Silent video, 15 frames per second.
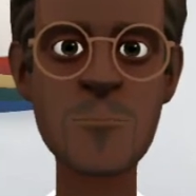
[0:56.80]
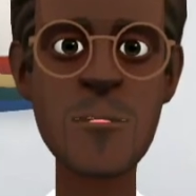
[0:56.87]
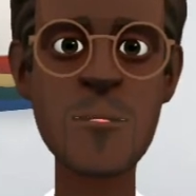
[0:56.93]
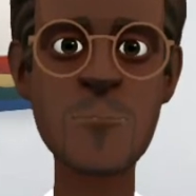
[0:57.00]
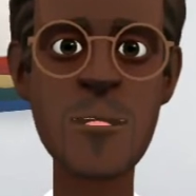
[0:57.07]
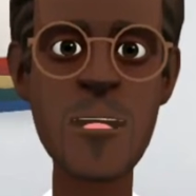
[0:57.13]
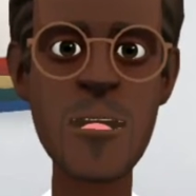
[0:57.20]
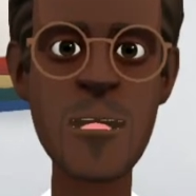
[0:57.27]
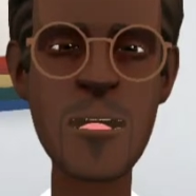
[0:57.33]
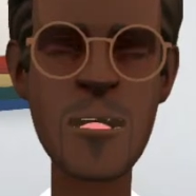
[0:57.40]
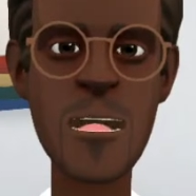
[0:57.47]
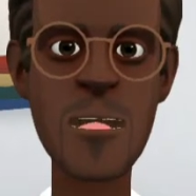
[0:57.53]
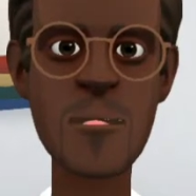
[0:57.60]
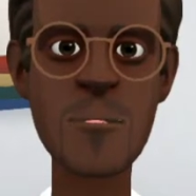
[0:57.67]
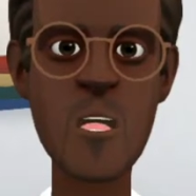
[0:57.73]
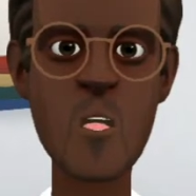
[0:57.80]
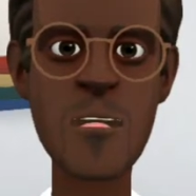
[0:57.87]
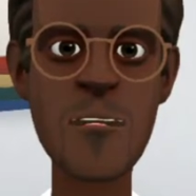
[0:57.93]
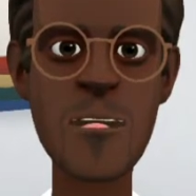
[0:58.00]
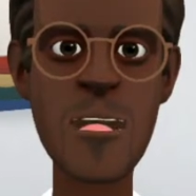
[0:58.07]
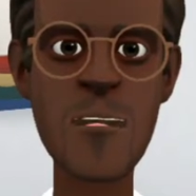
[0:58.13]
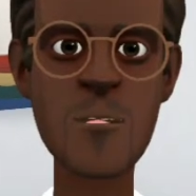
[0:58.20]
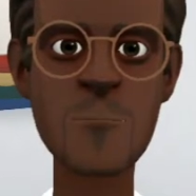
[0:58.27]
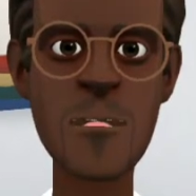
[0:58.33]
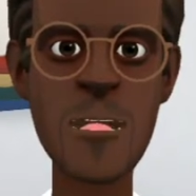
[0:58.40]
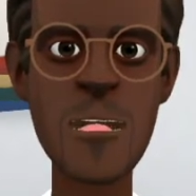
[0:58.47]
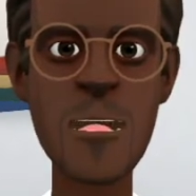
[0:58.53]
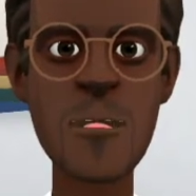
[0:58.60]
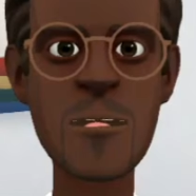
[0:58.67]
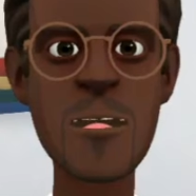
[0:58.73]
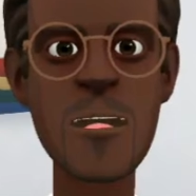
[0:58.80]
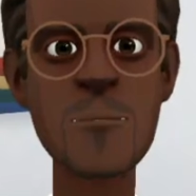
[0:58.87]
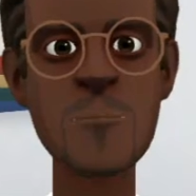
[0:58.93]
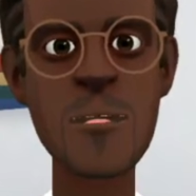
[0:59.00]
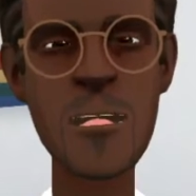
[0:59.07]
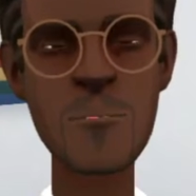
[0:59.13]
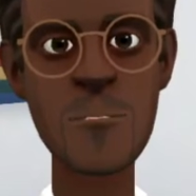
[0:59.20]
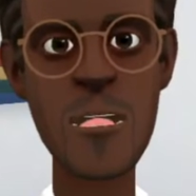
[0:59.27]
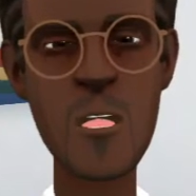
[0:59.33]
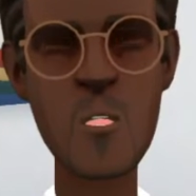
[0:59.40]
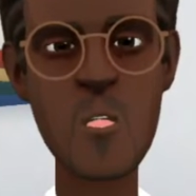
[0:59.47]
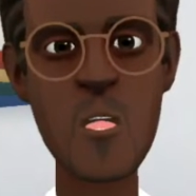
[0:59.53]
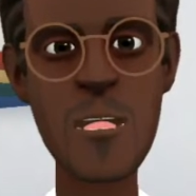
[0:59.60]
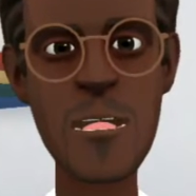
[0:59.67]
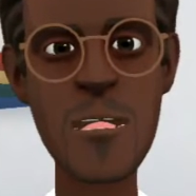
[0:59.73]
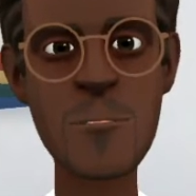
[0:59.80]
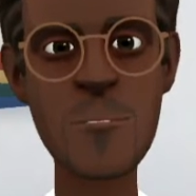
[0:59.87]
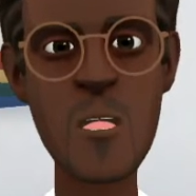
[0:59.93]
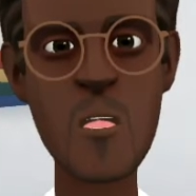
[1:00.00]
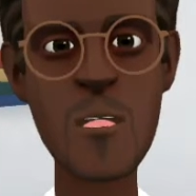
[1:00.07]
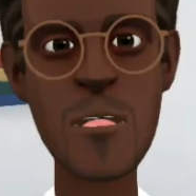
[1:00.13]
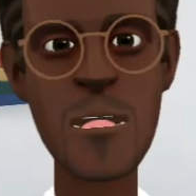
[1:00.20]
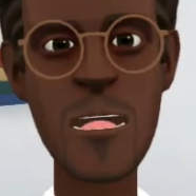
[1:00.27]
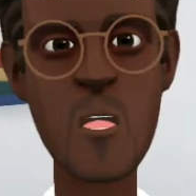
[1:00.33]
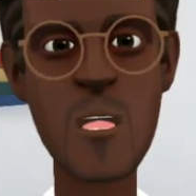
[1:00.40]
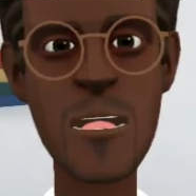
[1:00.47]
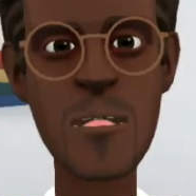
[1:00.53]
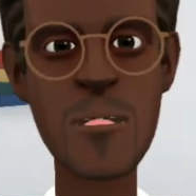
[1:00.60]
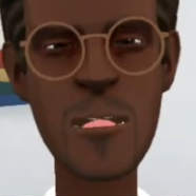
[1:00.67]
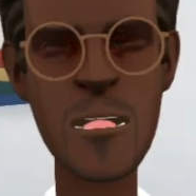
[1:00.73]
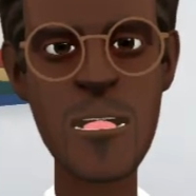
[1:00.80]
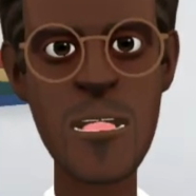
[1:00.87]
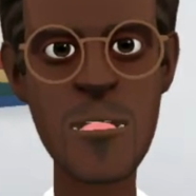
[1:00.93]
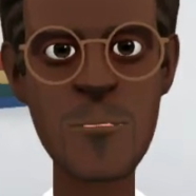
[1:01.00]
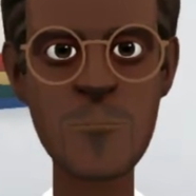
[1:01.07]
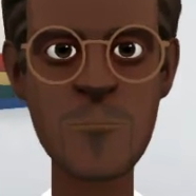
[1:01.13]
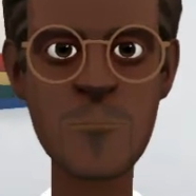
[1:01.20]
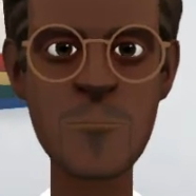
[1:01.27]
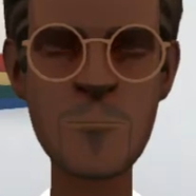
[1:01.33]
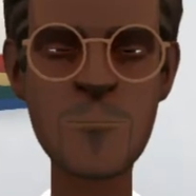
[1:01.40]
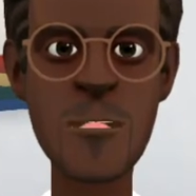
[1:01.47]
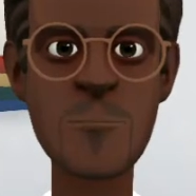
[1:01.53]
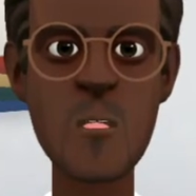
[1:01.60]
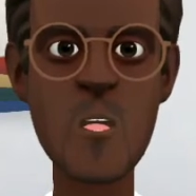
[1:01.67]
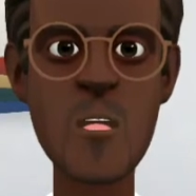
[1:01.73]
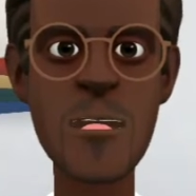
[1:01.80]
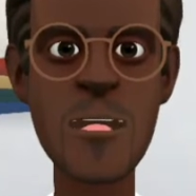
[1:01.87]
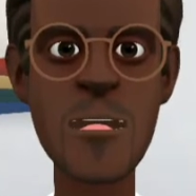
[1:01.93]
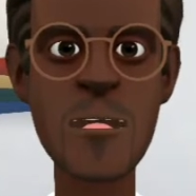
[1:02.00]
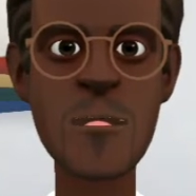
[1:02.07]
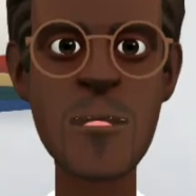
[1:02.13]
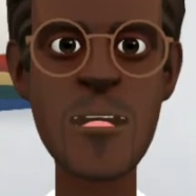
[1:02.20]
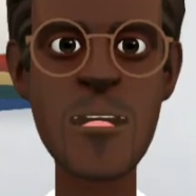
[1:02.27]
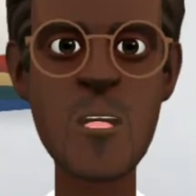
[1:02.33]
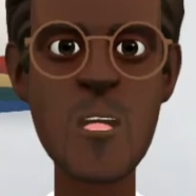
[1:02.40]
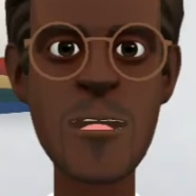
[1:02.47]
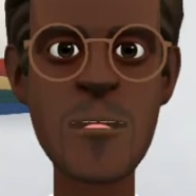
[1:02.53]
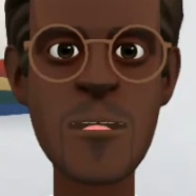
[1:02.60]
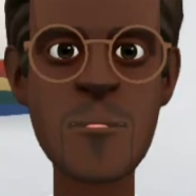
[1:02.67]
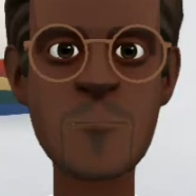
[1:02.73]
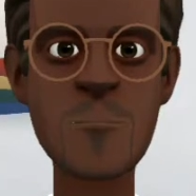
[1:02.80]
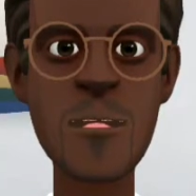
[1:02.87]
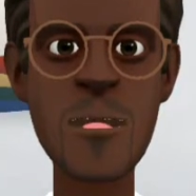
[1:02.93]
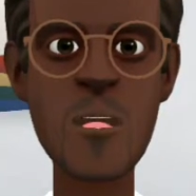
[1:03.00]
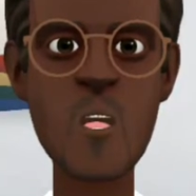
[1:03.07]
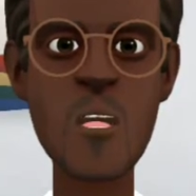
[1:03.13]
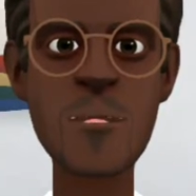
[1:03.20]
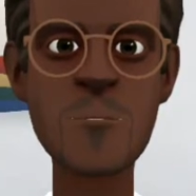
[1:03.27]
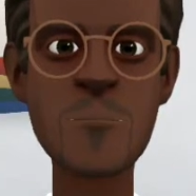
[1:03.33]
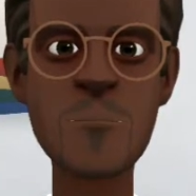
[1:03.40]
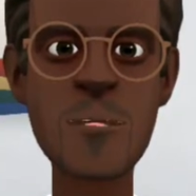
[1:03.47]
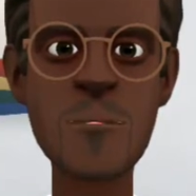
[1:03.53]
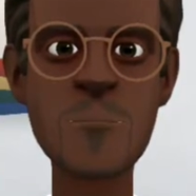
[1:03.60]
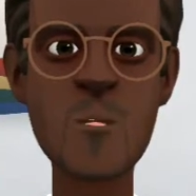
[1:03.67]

The metric is the amount of information sent by the mouse to the computer in 1 second. The more data sent to the CPU, the